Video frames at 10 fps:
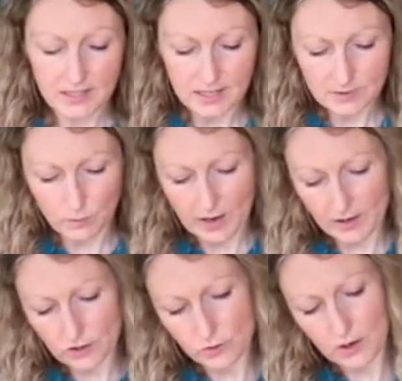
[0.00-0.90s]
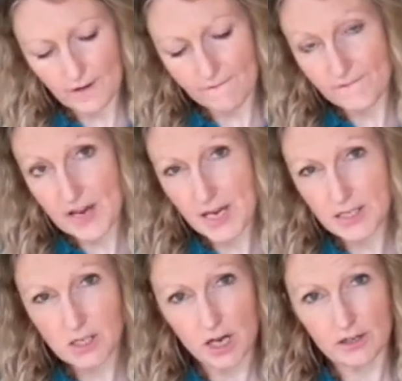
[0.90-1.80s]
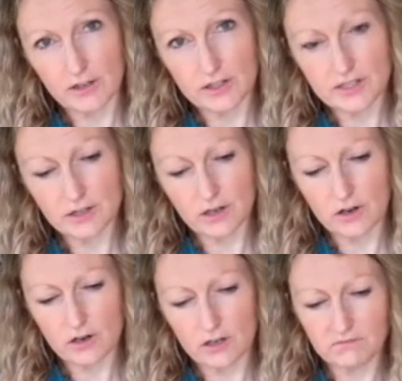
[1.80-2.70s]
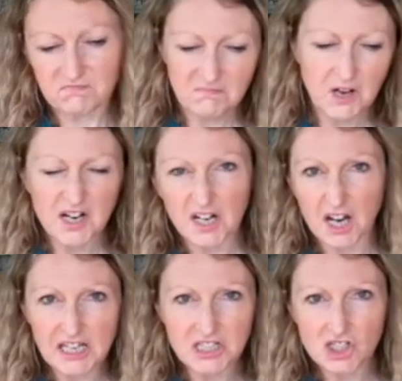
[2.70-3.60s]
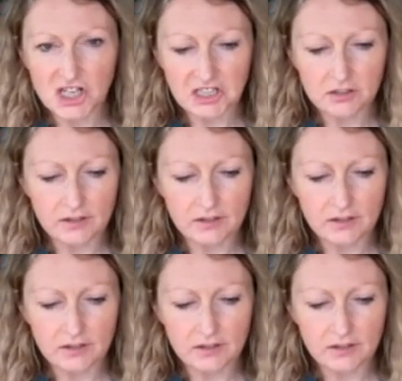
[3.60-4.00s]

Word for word: is where you kind of fade colours that are kind of like each other,